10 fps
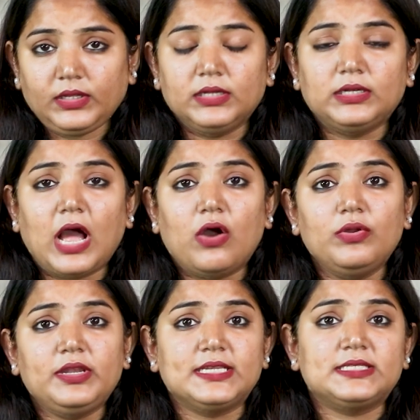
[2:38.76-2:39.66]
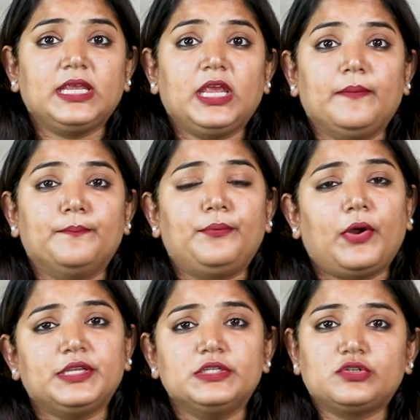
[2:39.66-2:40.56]
Now, let's see
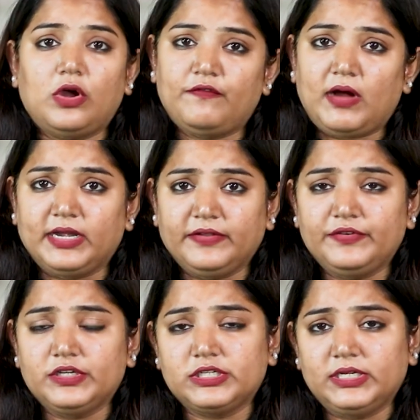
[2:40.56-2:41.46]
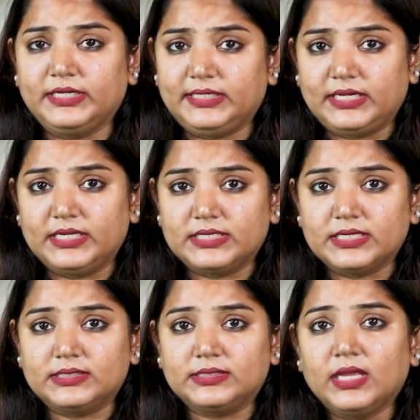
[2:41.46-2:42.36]
importance of artificial
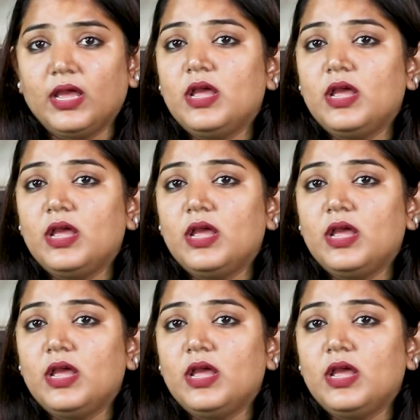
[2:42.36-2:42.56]
intelligence.